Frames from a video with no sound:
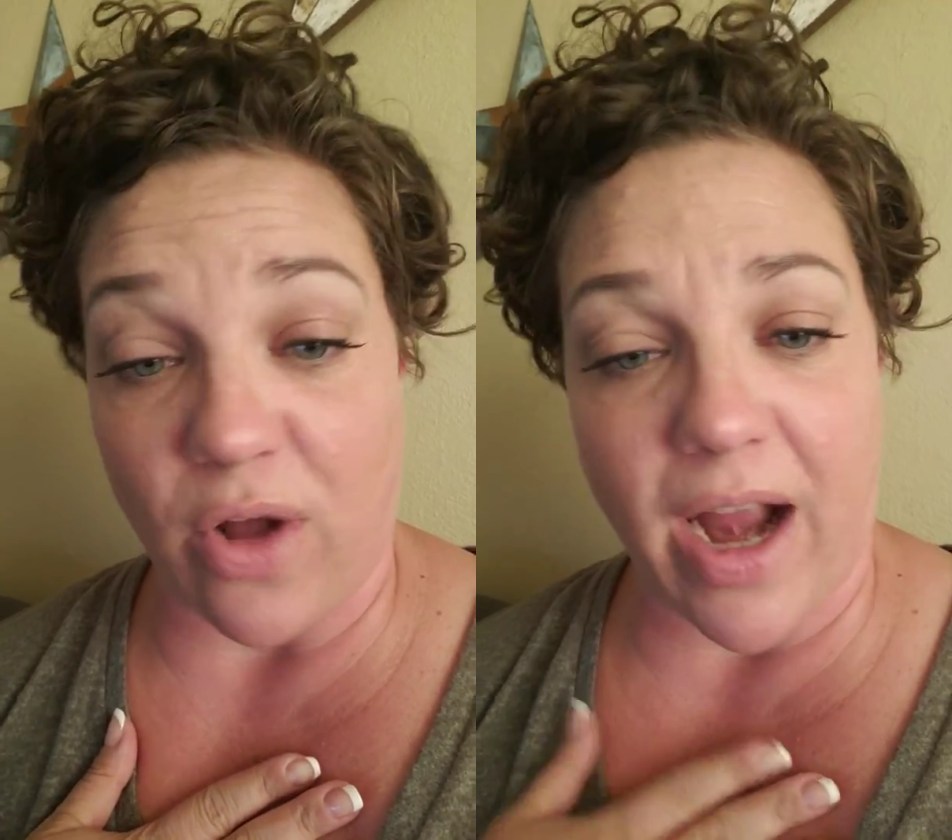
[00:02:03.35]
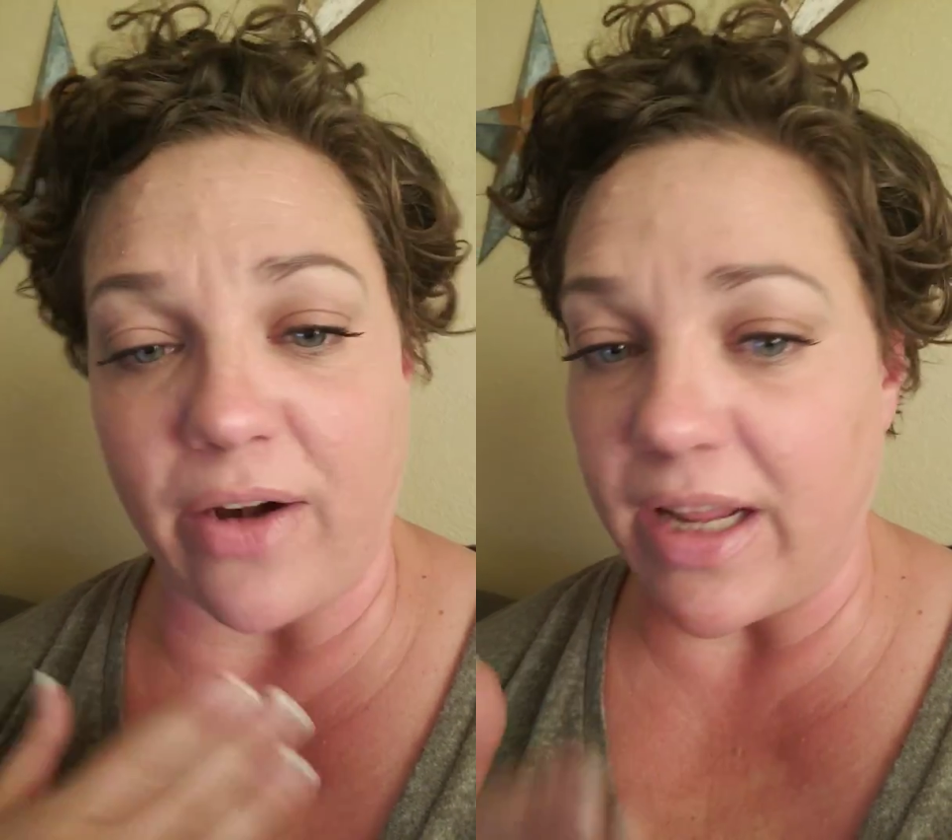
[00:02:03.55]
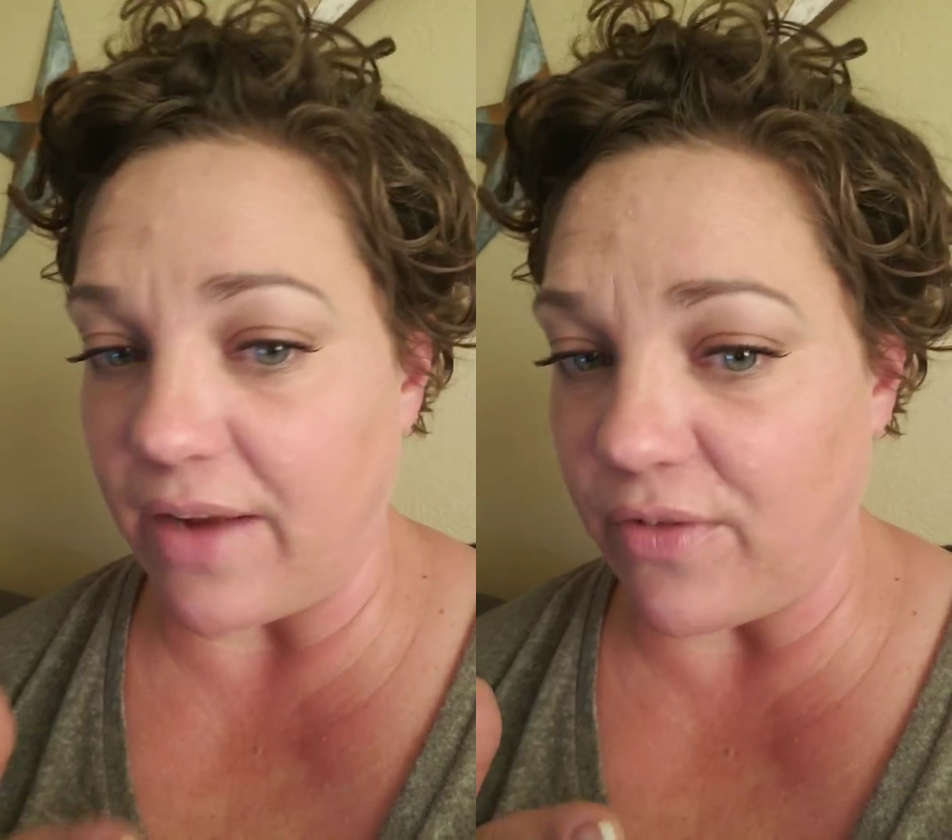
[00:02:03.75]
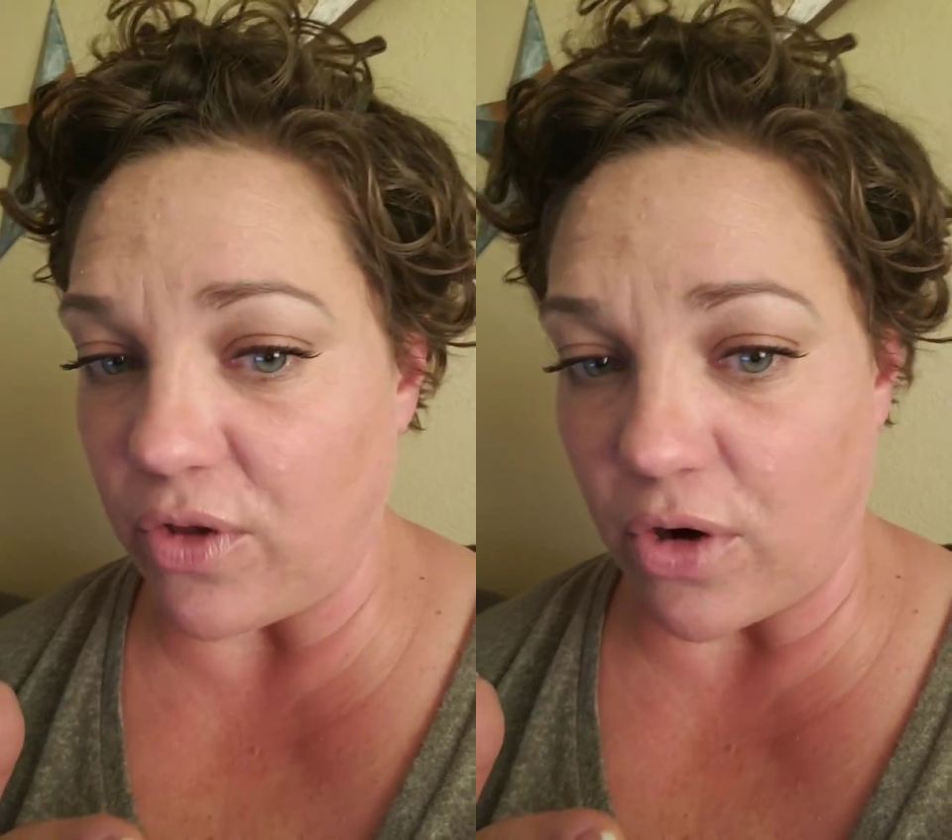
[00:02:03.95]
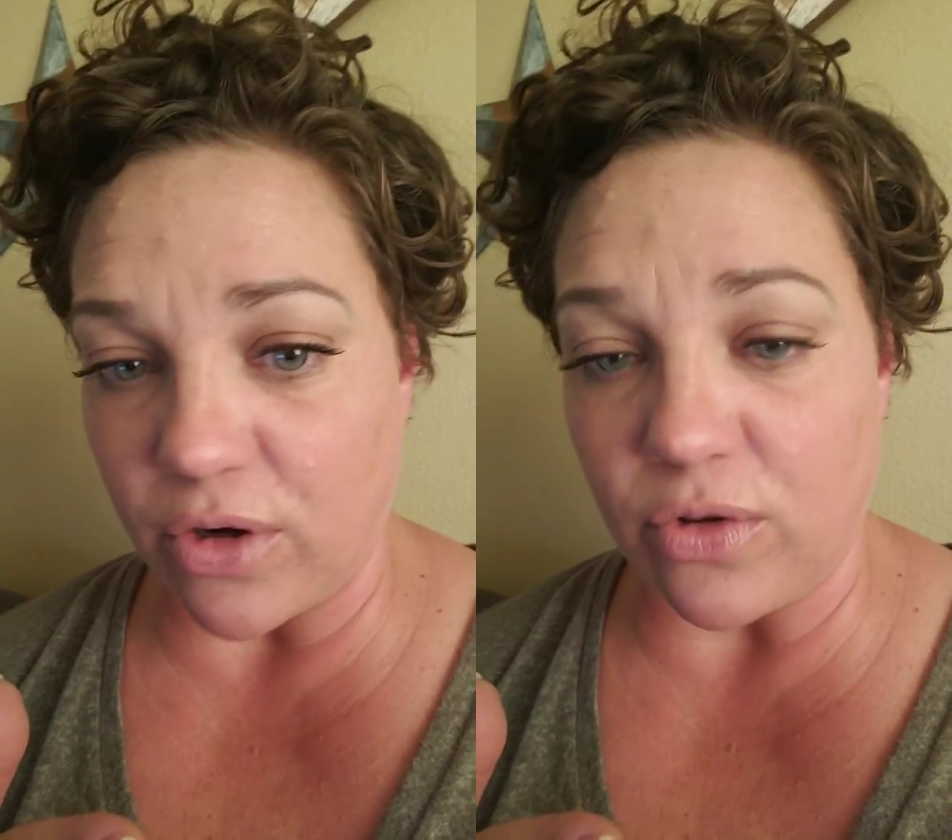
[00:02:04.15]
I already gave you the
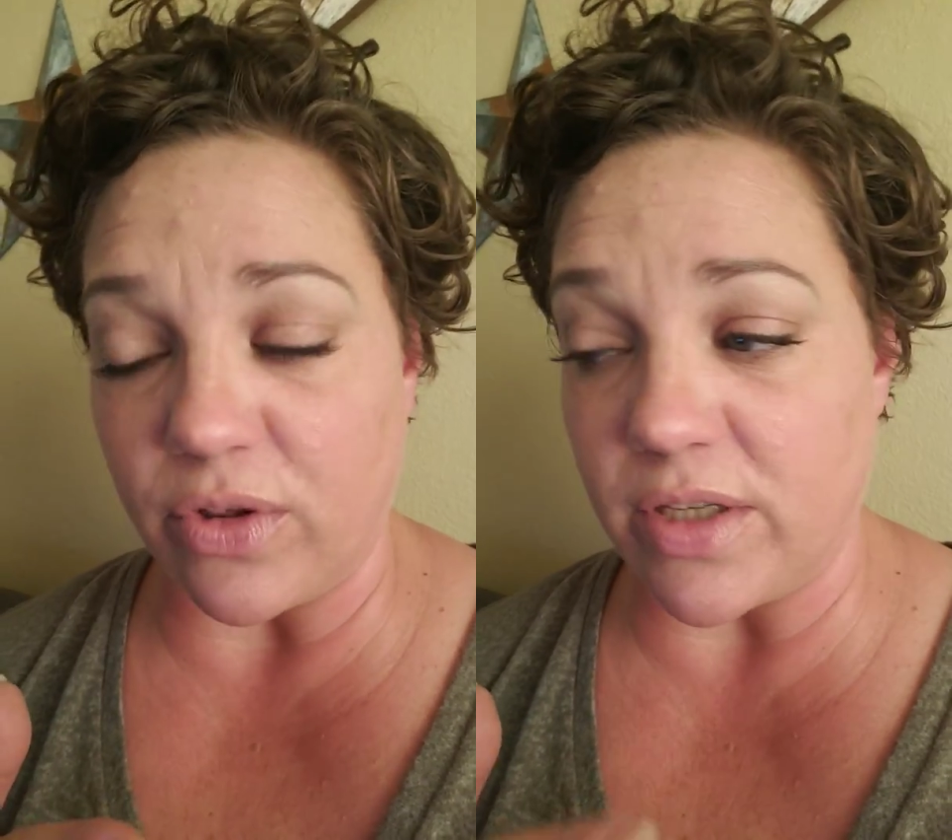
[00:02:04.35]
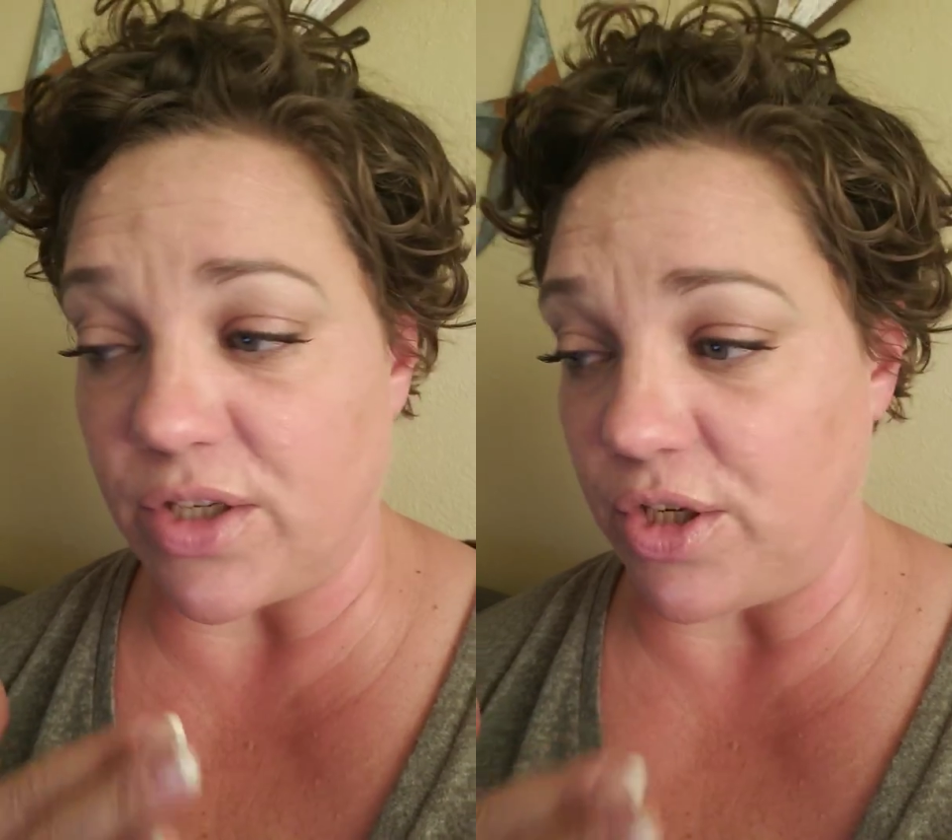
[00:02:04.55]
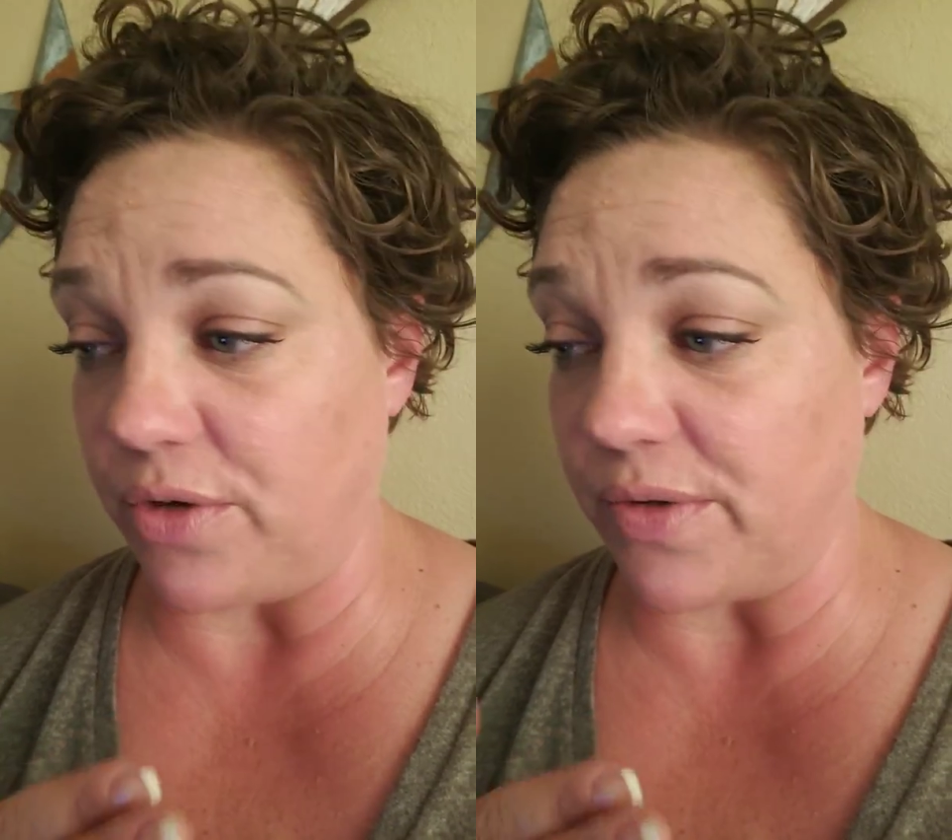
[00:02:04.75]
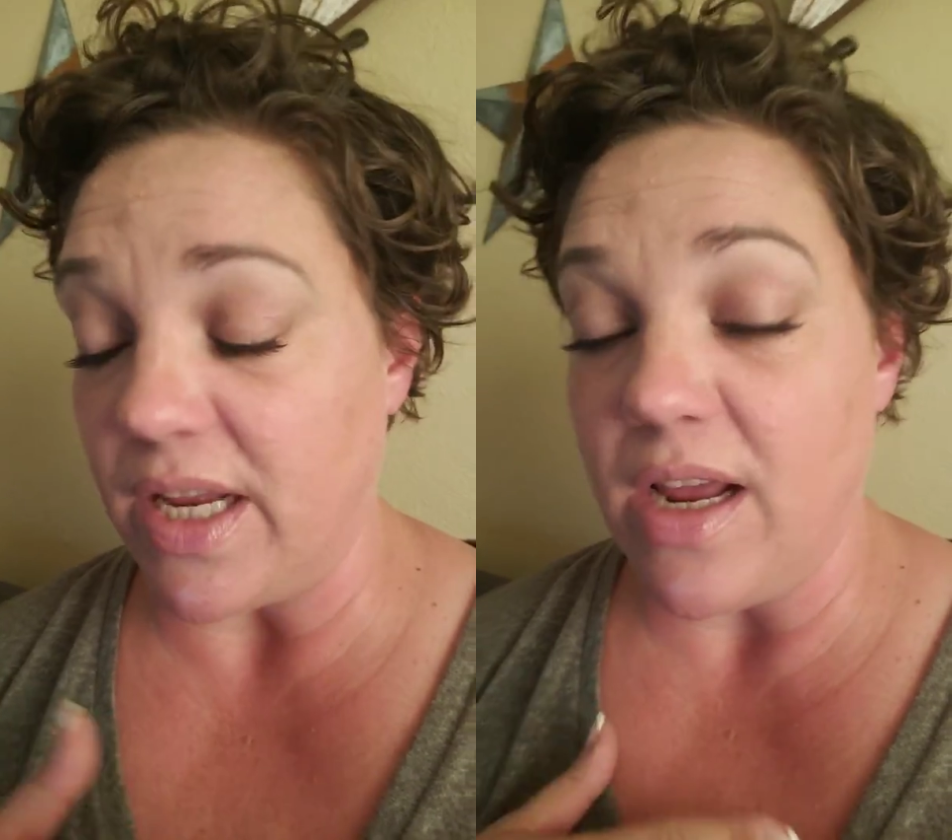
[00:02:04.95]
article to use.